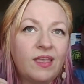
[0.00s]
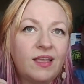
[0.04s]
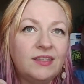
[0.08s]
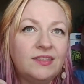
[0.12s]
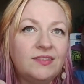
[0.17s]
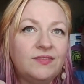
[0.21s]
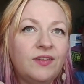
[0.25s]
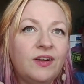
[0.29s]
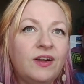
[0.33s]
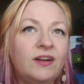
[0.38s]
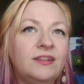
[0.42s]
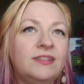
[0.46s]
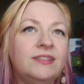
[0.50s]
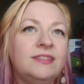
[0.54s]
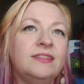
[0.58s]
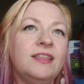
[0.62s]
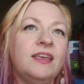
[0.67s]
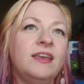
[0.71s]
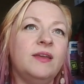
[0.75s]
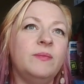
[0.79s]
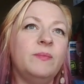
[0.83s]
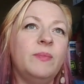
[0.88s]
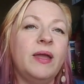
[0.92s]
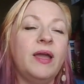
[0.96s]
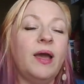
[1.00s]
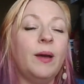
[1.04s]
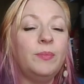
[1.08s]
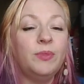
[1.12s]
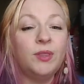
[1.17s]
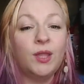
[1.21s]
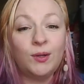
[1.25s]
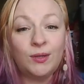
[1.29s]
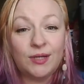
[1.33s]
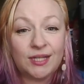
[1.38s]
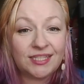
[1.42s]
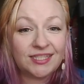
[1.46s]
as far as like my
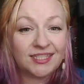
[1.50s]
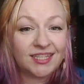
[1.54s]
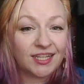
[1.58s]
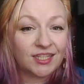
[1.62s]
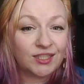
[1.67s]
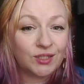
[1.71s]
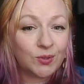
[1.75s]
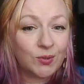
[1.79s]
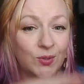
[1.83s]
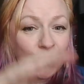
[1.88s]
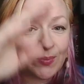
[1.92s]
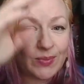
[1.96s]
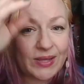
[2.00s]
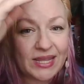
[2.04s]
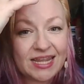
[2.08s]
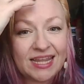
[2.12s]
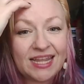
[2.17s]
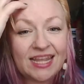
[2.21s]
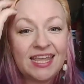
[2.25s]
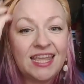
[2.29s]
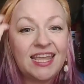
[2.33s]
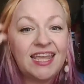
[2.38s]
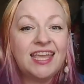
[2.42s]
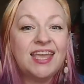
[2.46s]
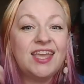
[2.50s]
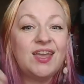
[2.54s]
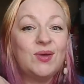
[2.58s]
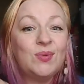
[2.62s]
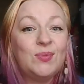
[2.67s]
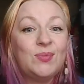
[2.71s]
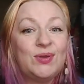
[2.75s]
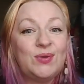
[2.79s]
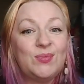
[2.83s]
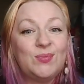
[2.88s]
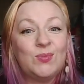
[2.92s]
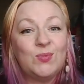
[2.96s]
uploading schedule will be,
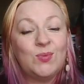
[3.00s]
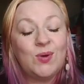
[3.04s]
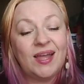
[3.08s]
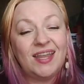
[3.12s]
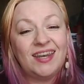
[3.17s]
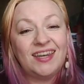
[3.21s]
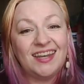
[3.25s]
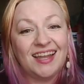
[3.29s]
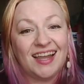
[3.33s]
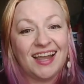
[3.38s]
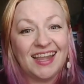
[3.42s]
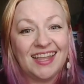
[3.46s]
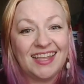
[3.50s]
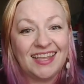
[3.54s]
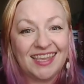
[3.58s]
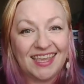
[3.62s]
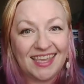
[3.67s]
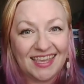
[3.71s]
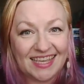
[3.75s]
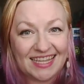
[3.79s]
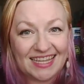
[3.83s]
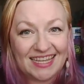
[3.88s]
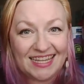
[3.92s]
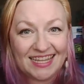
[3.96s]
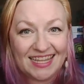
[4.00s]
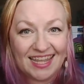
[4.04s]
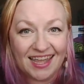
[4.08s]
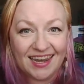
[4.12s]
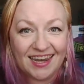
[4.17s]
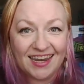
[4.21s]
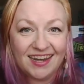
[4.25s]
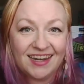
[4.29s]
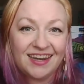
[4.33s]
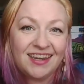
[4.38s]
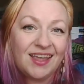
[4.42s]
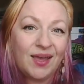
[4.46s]
it'll be when I can
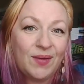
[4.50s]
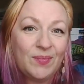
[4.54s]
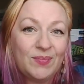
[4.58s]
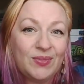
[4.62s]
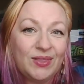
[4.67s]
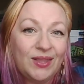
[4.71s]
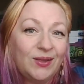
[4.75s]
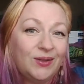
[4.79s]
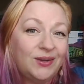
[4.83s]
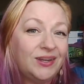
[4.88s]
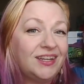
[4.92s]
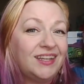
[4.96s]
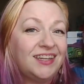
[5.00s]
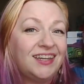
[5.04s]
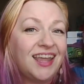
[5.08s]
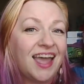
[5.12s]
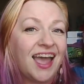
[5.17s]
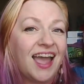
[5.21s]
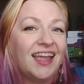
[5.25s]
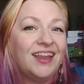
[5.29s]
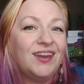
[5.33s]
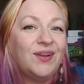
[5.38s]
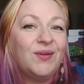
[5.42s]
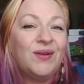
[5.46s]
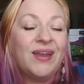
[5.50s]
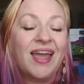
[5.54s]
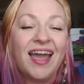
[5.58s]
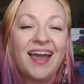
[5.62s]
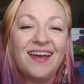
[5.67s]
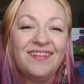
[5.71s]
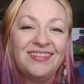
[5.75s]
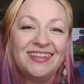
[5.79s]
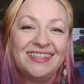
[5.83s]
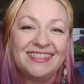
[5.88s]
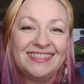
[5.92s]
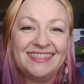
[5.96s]
get it uploaded. I don't
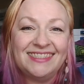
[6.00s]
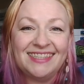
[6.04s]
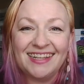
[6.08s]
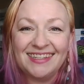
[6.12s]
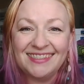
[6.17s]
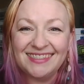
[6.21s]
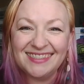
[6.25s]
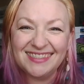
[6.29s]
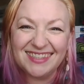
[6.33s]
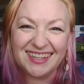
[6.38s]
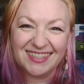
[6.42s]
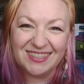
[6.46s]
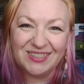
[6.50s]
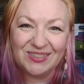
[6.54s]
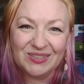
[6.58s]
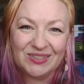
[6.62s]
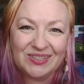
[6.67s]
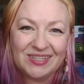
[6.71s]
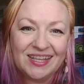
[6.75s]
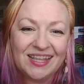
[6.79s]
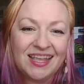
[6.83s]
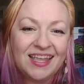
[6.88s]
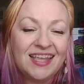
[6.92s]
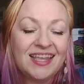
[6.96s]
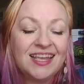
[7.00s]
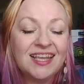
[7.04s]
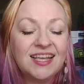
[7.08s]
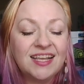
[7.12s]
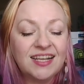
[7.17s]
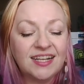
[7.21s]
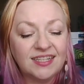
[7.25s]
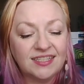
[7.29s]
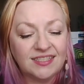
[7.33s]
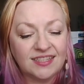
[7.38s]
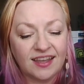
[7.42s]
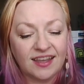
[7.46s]
have a set schedule
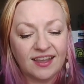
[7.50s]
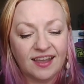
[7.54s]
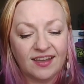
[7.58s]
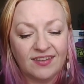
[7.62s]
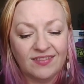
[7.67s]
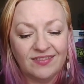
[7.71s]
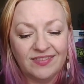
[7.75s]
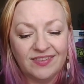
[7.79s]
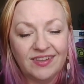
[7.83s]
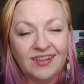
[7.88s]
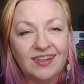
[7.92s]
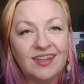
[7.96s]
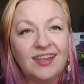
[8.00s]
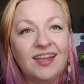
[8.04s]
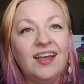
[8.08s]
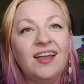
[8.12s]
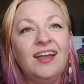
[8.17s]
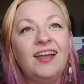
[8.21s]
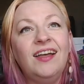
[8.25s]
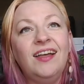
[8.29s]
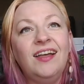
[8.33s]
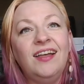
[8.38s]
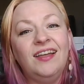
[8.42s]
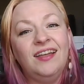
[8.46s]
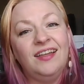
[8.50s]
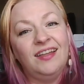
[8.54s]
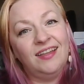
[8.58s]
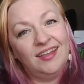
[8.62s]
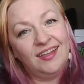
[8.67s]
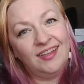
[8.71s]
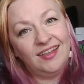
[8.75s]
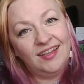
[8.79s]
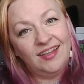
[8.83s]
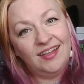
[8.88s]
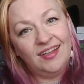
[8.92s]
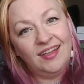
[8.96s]
because I have
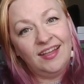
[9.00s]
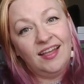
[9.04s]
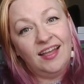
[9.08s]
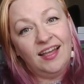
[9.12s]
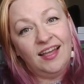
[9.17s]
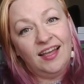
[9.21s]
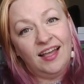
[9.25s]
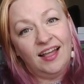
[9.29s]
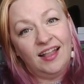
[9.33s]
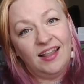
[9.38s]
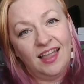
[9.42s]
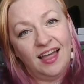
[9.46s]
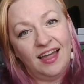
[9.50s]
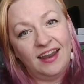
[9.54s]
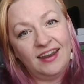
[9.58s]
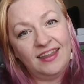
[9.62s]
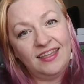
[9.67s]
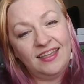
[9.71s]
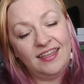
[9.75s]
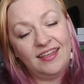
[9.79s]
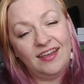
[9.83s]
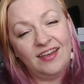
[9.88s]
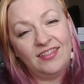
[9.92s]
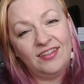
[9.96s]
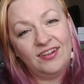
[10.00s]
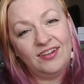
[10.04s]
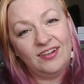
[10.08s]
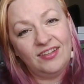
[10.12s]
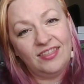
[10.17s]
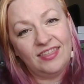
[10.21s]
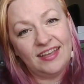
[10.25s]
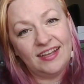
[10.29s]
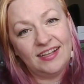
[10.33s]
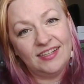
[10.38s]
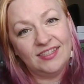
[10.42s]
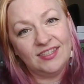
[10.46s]
a lot of other
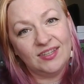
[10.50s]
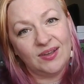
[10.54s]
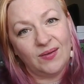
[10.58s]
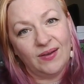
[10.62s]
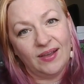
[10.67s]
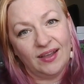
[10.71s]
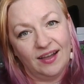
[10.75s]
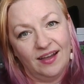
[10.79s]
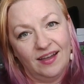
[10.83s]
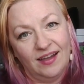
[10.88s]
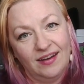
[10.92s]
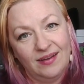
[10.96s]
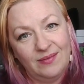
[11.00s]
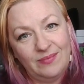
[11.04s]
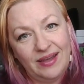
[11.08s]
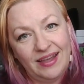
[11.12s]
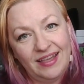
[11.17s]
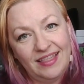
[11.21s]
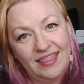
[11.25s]
things going on in